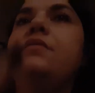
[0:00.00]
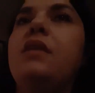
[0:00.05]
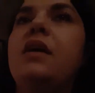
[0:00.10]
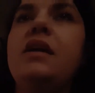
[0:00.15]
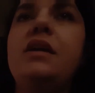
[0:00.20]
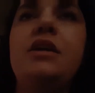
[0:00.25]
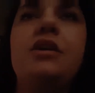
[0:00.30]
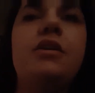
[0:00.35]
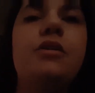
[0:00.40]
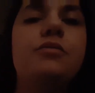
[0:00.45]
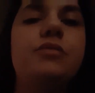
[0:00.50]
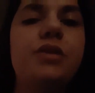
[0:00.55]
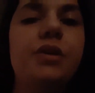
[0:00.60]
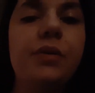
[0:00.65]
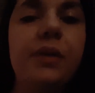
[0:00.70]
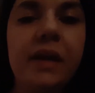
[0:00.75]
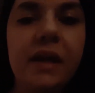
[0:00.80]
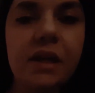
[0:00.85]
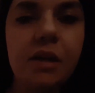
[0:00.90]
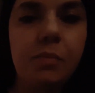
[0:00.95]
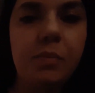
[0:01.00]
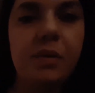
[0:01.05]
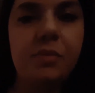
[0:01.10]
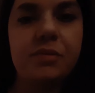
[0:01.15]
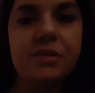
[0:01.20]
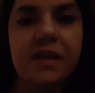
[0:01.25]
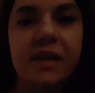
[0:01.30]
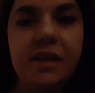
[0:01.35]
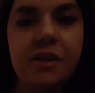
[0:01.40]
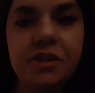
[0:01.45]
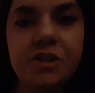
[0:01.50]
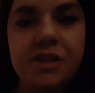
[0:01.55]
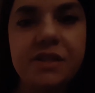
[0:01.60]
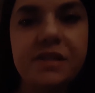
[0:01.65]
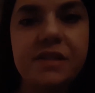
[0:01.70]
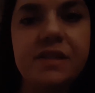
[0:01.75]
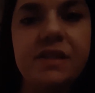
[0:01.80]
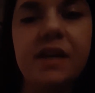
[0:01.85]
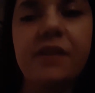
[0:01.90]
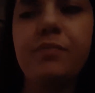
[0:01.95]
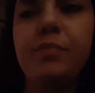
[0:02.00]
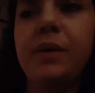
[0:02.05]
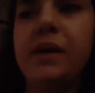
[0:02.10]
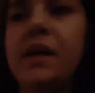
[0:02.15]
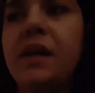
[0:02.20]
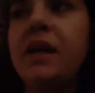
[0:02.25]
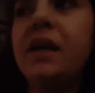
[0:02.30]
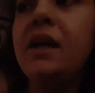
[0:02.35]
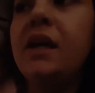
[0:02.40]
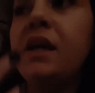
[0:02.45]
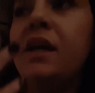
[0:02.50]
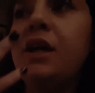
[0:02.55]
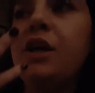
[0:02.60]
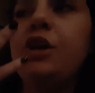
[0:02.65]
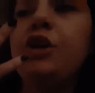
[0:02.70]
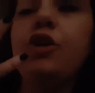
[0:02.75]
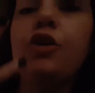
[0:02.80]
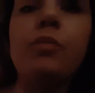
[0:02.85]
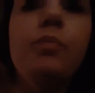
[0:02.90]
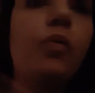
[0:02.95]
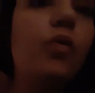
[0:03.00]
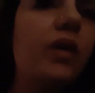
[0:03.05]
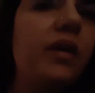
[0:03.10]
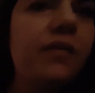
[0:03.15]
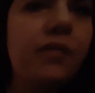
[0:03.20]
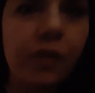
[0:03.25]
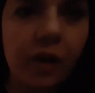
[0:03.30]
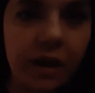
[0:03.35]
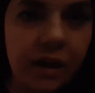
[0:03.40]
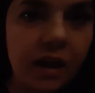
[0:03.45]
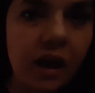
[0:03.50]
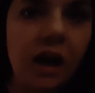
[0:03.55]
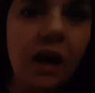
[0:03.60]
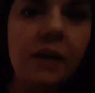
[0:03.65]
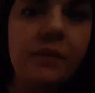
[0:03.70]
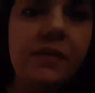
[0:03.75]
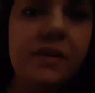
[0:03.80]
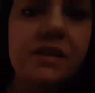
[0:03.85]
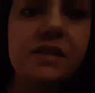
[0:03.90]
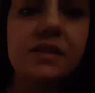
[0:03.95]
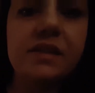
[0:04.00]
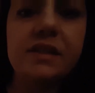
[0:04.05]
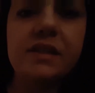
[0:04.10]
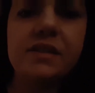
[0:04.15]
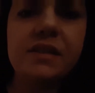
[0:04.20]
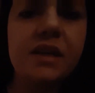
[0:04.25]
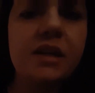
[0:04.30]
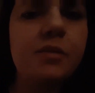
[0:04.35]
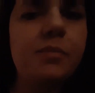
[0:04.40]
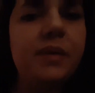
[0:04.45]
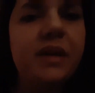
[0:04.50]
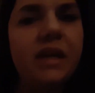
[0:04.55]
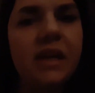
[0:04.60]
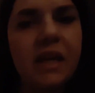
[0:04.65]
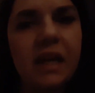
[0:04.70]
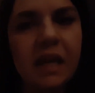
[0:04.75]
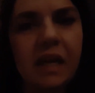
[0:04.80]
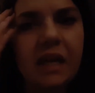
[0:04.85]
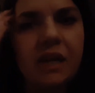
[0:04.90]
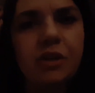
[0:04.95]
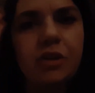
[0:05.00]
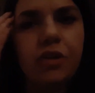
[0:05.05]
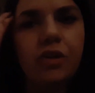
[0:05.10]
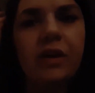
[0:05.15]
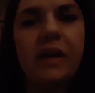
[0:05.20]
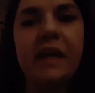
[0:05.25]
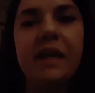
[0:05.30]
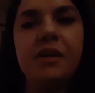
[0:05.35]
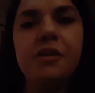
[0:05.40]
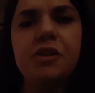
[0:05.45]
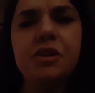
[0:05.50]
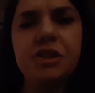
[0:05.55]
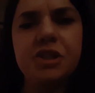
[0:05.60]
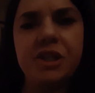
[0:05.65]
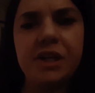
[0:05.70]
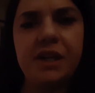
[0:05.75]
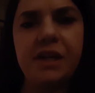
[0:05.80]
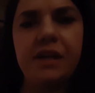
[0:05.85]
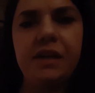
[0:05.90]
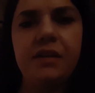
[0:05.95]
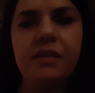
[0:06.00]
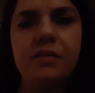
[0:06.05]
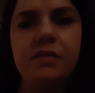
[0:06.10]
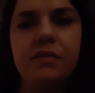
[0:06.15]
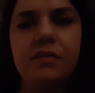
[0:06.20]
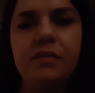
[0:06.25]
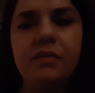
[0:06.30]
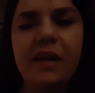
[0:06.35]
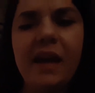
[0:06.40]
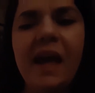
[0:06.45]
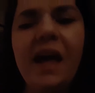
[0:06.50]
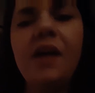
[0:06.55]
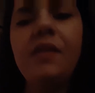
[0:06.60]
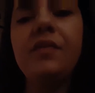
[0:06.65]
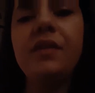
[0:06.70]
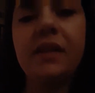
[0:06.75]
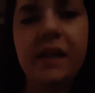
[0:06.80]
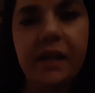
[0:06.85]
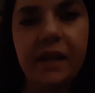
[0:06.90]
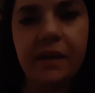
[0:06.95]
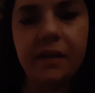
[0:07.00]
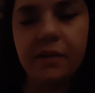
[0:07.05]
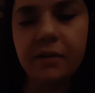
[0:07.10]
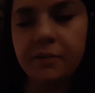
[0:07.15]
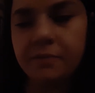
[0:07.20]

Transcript: you know, tuning into people's energies and stuff. But your boyfriend obviously is going to be in your energy heavily,